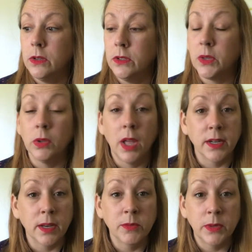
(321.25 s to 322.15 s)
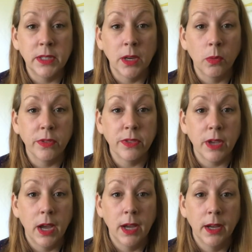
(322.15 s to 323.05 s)
So a lot of times we see it with
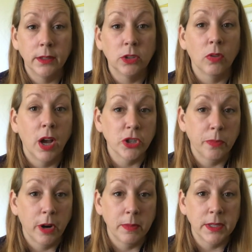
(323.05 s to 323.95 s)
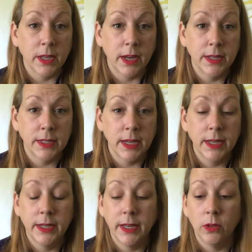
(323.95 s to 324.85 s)
garage apartments, like I
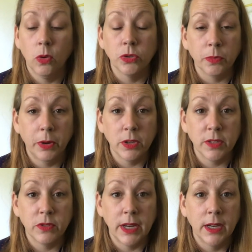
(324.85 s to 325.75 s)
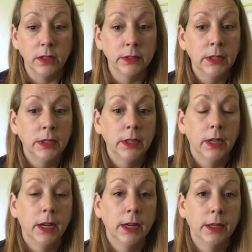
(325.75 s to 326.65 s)
said, in older parts of town.
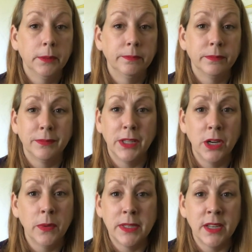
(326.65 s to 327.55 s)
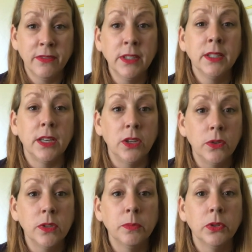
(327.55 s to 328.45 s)
You know, it's definitely
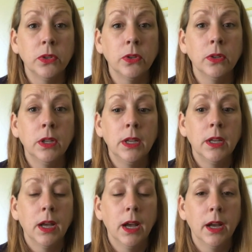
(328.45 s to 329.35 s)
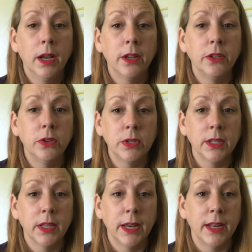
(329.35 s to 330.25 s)
usable
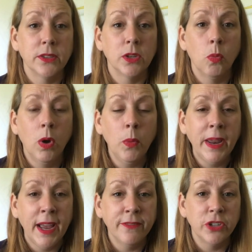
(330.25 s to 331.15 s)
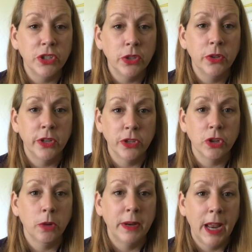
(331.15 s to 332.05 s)
utility. And so what we have to do to
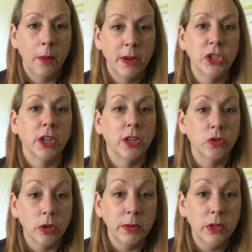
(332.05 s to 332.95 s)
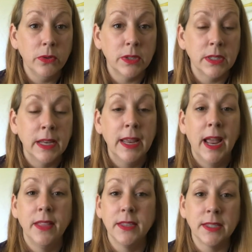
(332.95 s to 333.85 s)
determine how much it contributes,
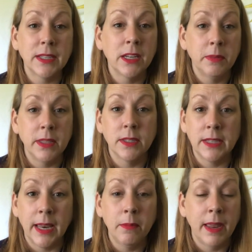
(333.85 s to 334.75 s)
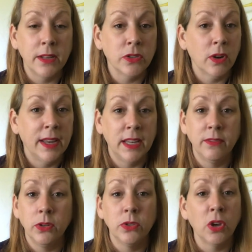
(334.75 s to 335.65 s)
and this is going to be the same answer I
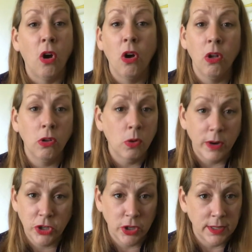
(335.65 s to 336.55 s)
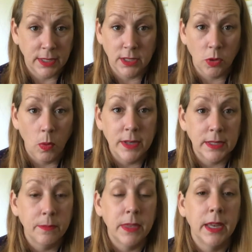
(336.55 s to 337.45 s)
give you to all questions as to what
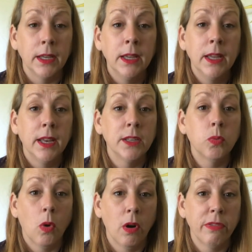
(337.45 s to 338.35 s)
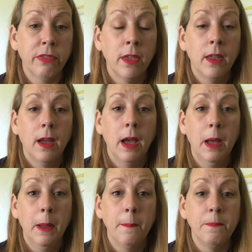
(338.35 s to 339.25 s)
something is worth.
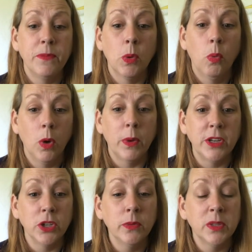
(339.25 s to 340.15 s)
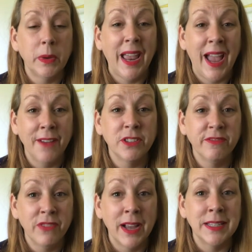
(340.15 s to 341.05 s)
What we do is we have
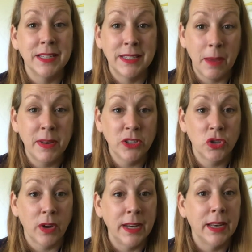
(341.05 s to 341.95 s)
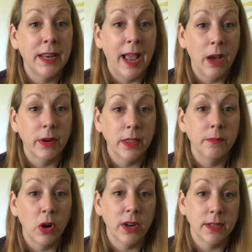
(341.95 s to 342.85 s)
to find it demonstrated out in
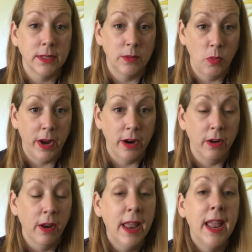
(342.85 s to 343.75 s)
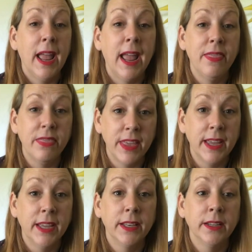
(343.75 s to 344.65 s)
the market somewhere and
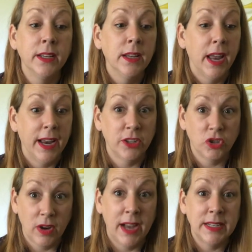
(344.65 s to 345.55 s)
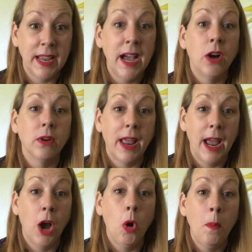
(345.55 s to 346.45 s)
then extract out
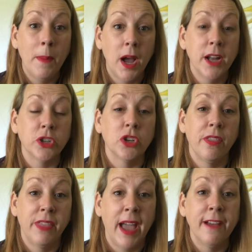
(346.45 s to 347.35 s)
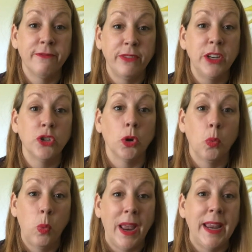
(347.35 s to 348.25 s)
how much that
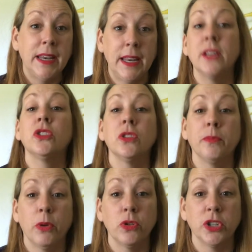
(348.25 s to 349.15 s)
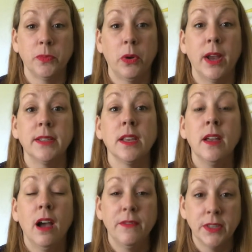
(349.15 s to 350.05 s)
feature weighed into the purchase price
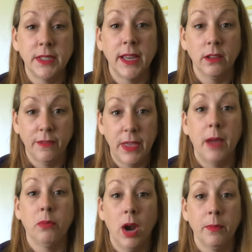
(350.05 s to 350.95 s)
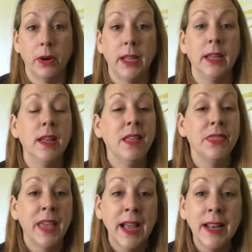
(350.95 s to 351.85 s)
of the sale of that property.
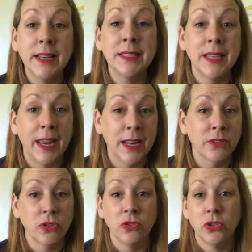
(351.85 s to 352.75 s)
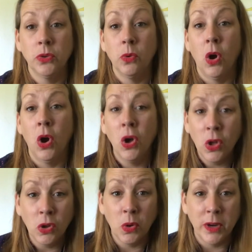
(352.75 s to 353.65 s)
That is the answer to
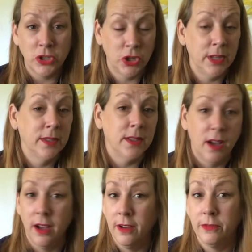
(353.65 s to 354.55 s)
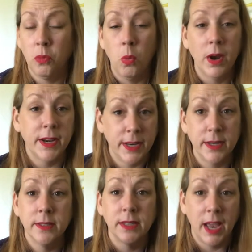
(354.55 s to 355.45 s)
all questions of what
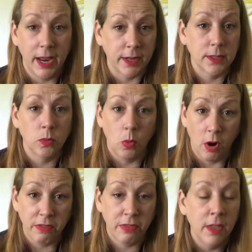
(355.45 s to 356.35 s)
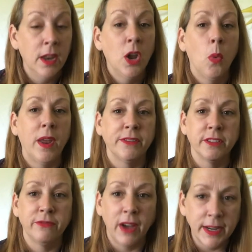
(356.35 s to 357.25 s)
is X worth. We have
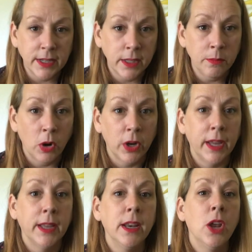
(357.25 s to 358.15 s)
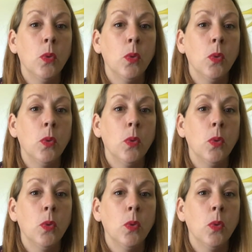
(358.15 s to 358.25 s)
to find it in the market.